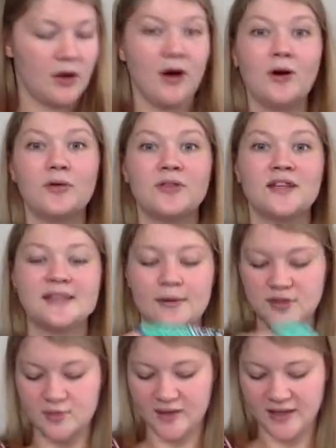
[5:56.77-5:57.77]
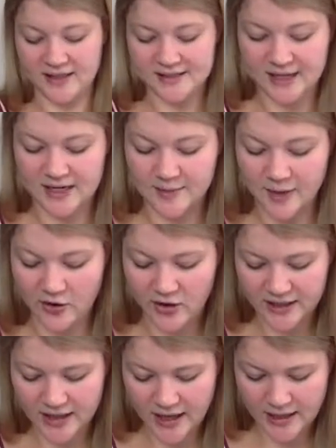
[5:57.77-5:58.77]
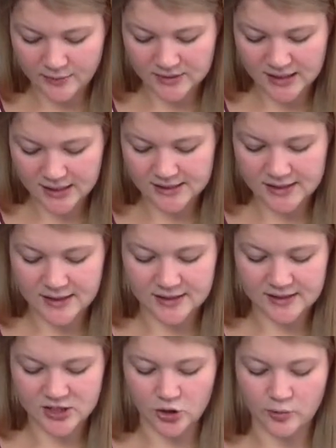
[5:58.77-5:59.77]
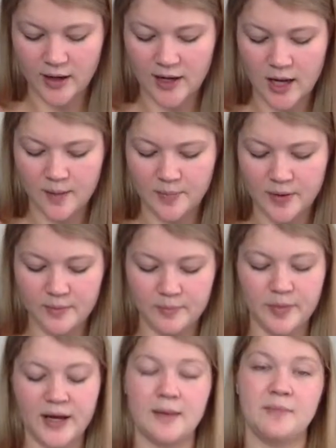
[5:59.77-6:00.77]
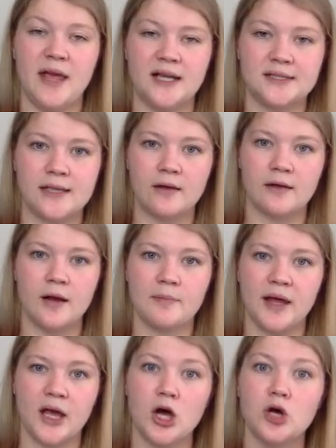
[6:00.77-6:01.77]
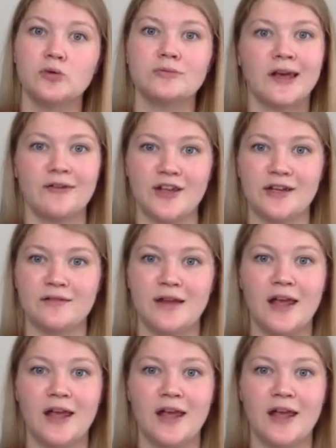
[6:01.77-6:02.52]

Oh, this I was really excited about. Again, I was going to send this to ThredUp, but I may sell it on my own, given